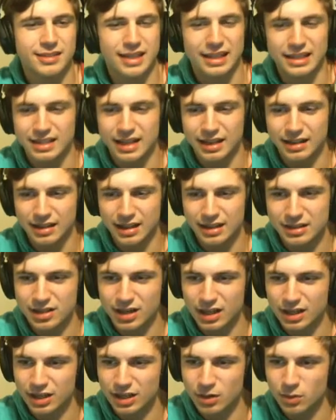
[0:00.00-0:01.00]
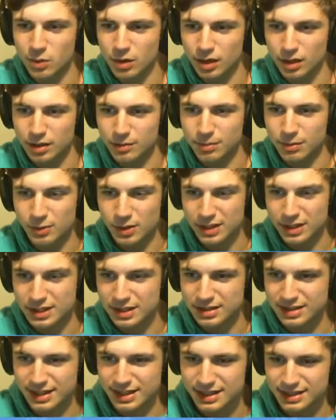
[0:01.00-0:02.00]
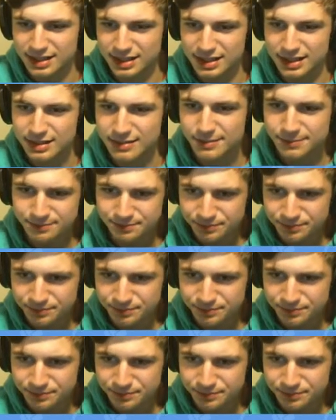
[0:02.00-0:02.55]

That's not gonna work. But watch how he does this.